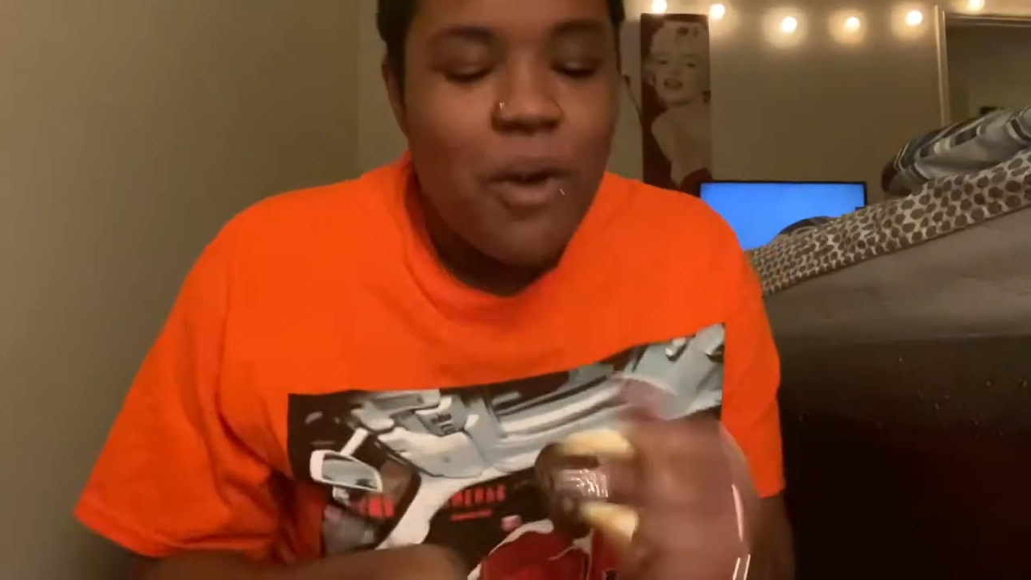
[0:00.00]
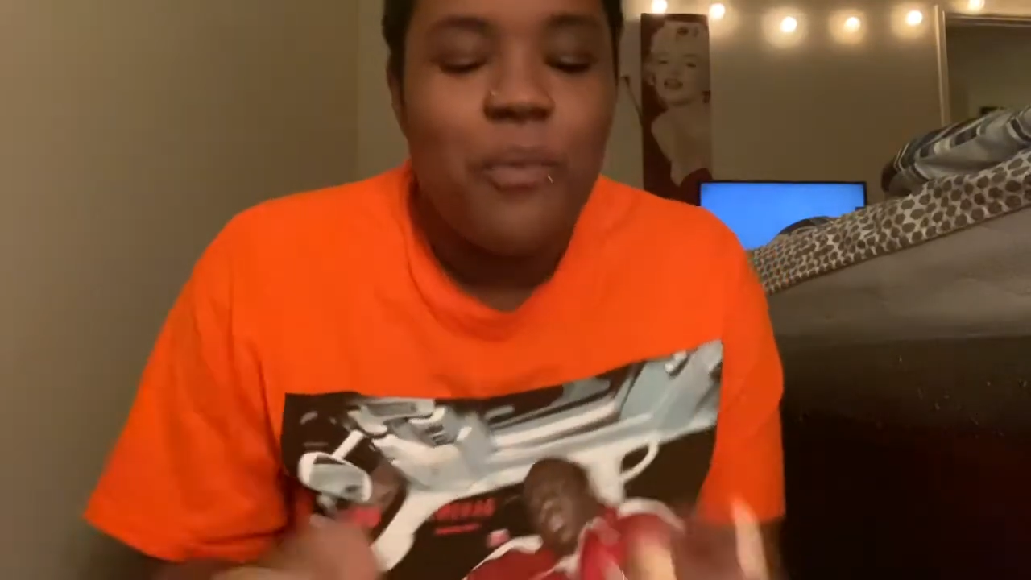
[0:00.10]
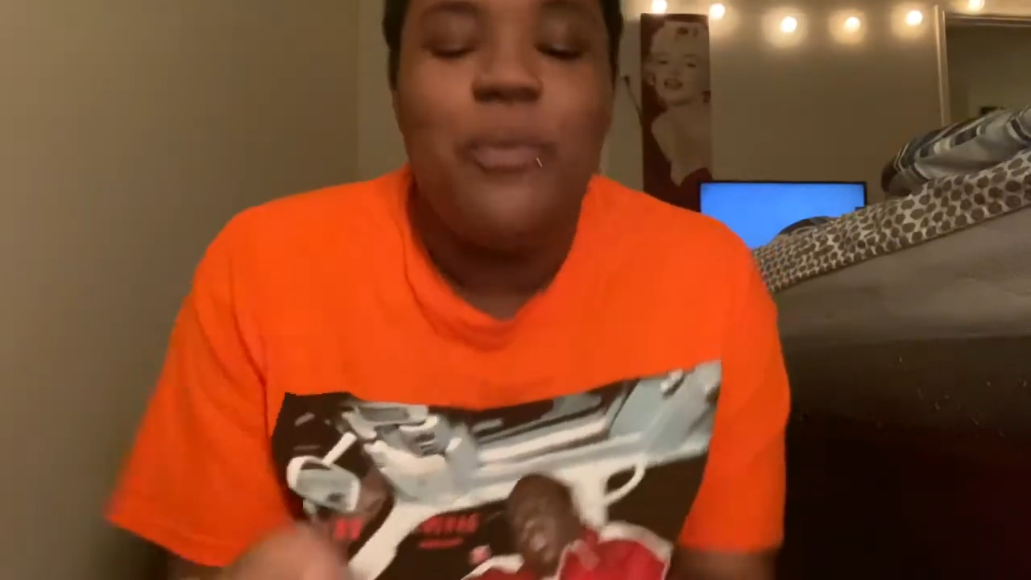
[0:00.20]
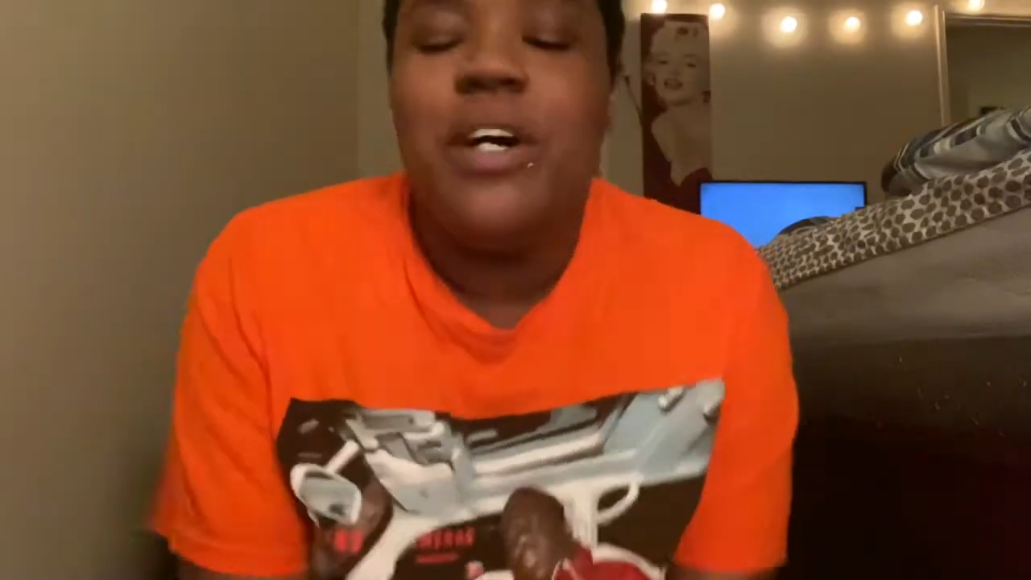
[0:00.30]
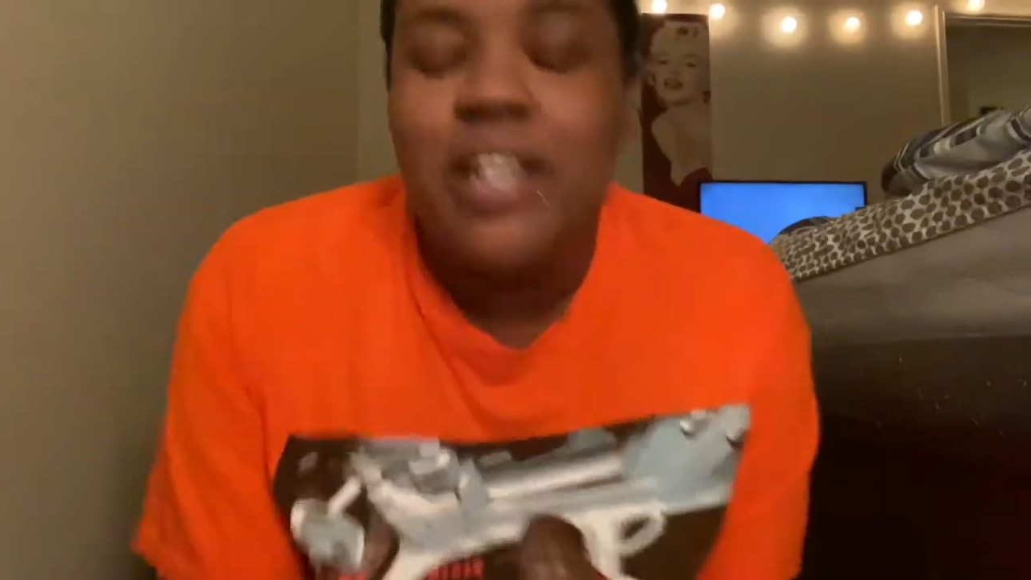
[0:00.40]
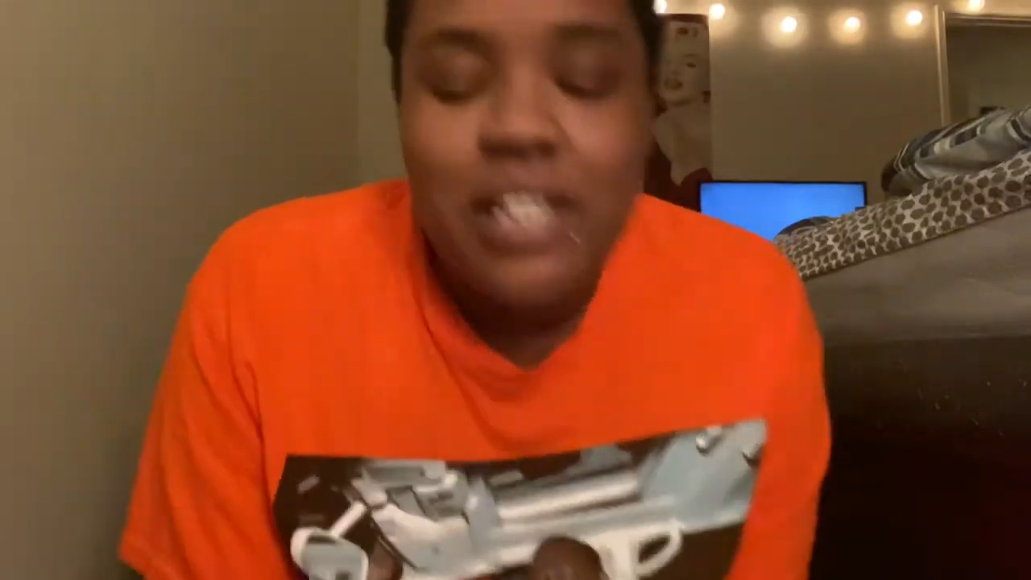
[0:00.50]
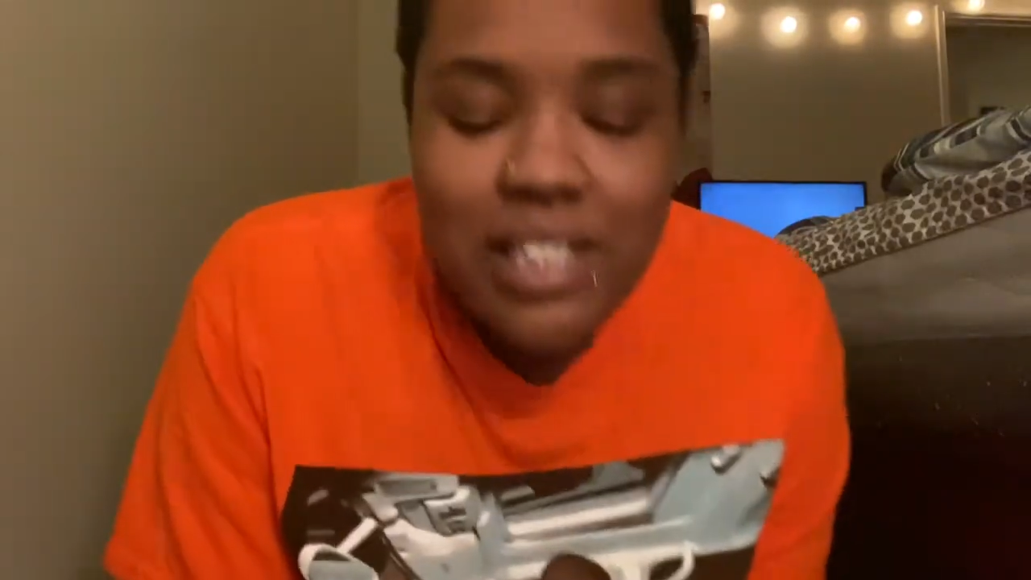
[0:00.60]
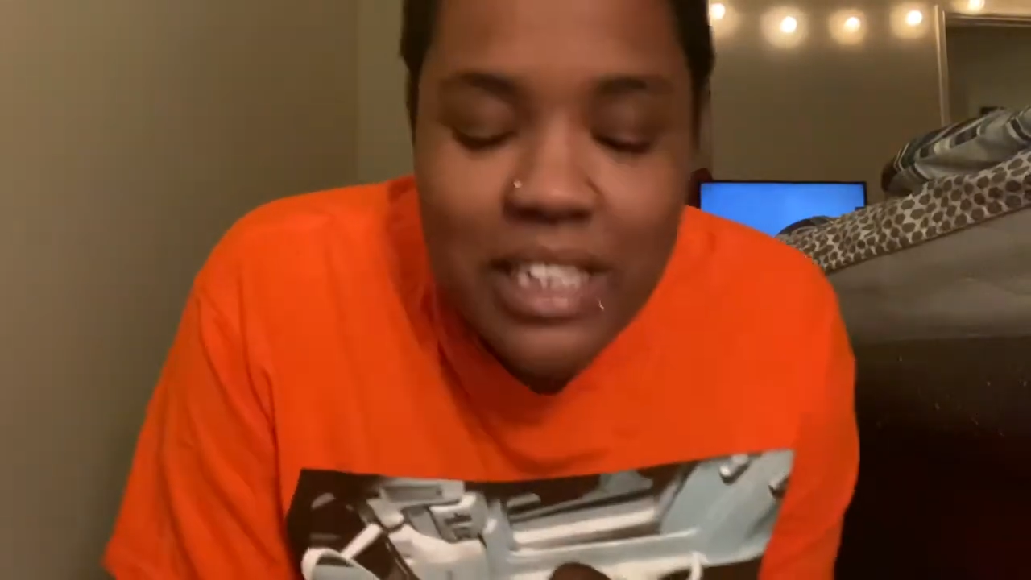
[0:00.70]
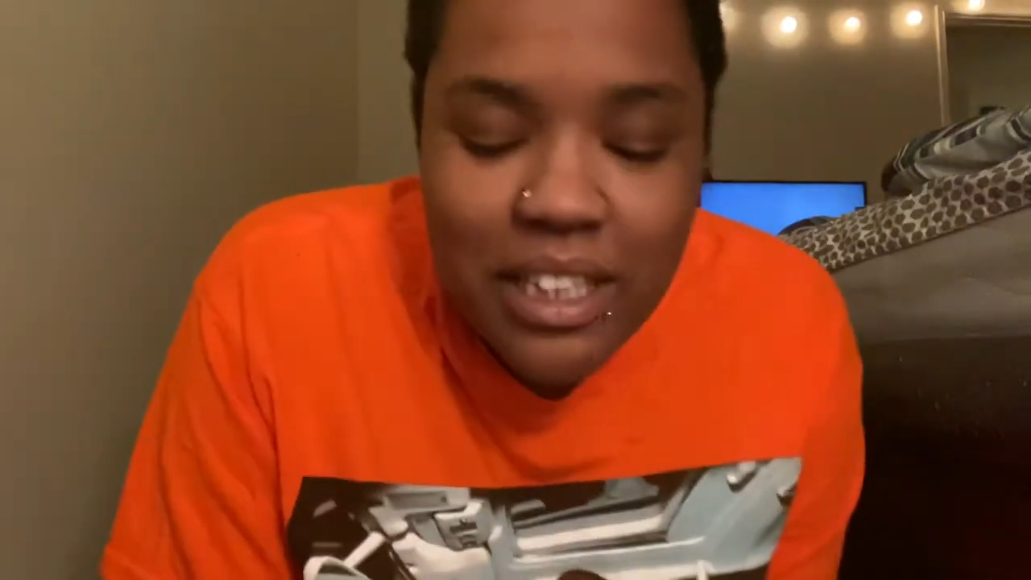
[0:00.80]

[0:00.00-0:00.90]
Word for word: was